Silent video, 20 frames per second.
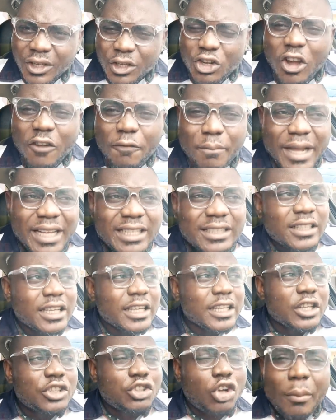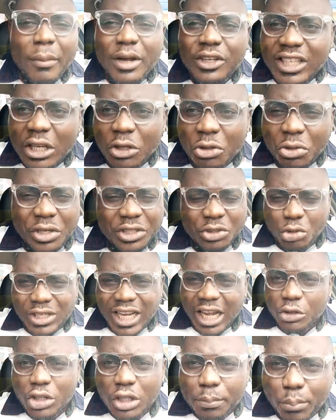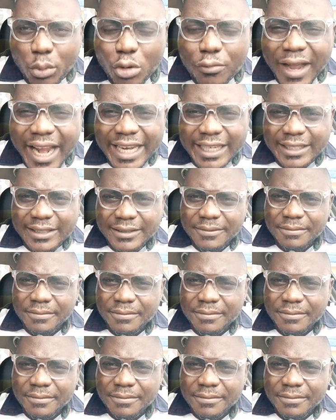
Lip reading: Government, common security you cannot provide.